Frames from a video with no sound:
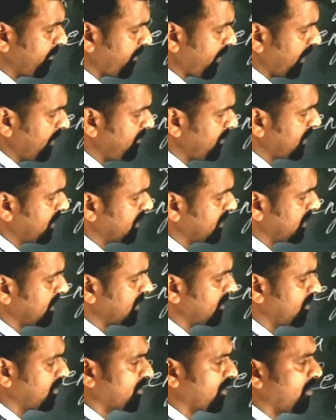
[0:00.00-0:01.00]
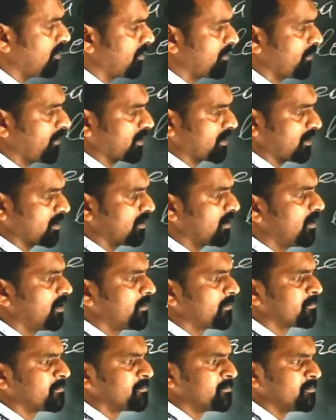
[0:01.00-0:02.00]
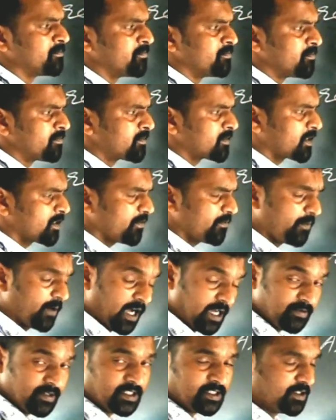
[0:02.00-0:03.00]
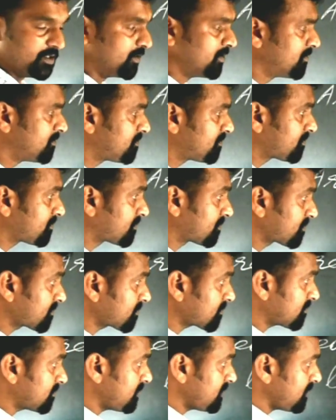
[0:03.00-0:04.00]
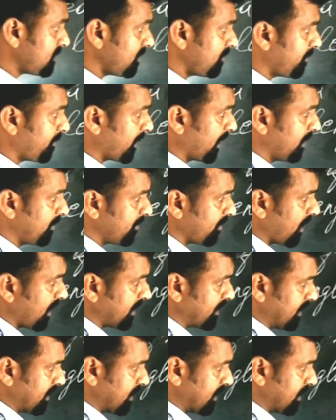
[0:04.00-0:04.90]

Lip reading: 5 we can take out common factor. 5 into 5 and